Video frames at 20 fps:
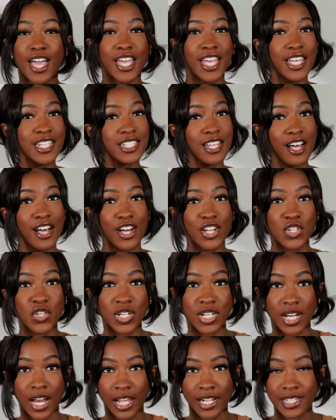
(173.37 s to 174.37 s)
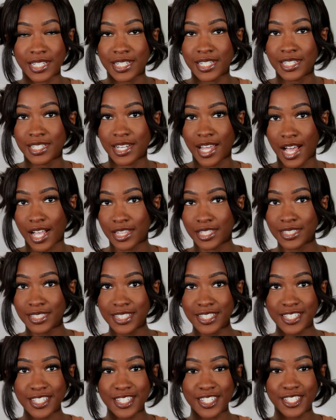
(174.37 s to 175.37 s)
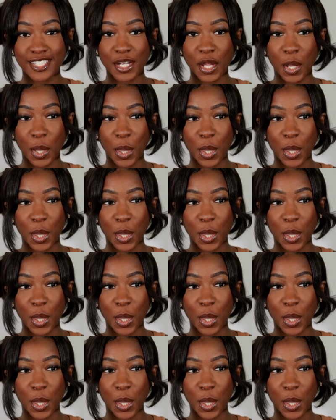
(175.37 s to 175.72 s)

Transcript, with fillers: it's one hundred nineteen dollars.